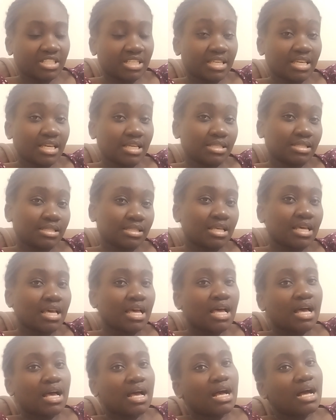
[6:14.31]
Yes,
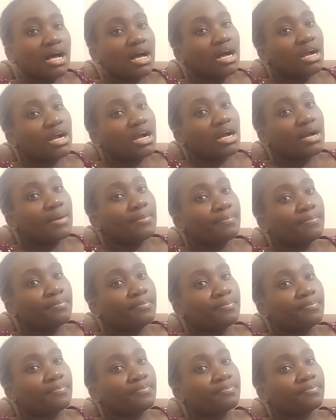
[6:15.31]
a
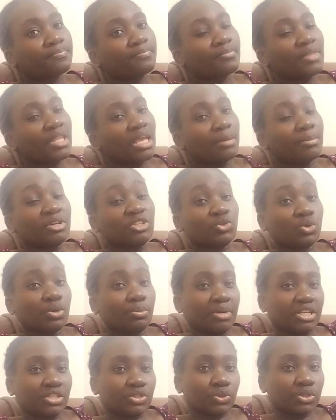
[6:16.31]
mature
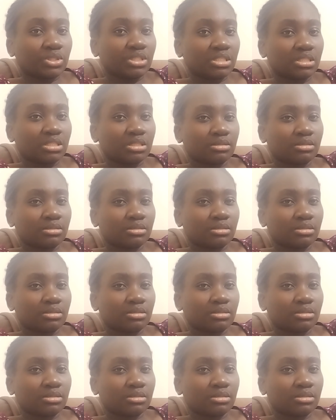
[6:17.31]
person,